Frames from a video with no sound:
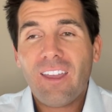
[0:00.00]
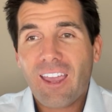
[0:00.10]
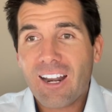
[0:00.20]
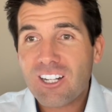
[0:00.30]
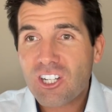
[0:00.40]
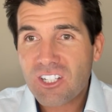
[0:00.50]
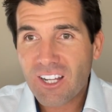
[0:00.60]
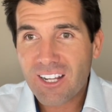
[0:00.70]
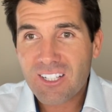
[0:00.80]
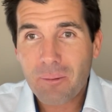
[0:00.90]
And it's just,
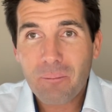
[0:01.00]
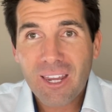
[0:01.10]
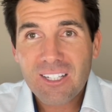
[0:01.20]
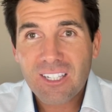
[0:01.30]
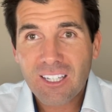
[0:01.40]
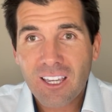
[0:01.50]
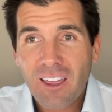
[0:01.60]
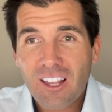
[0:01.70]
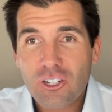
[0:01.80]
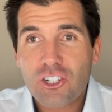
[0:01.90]
it's an amazing
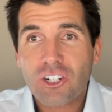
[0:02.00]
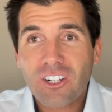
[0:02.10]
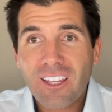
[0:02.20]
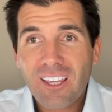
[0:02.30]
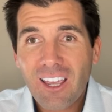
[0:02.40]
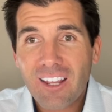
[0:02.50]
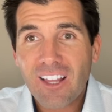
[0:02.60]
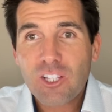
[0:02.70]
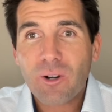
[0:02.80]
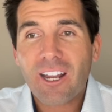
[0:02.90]
journey, and
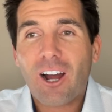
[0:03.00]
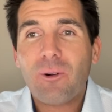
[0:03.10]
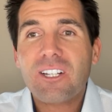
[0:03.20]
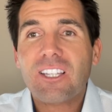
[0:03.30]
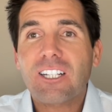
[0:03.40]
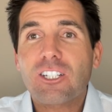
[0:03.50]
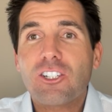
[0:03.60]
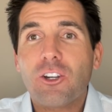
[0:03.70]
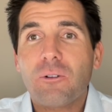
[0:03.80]
that's what I always like to do.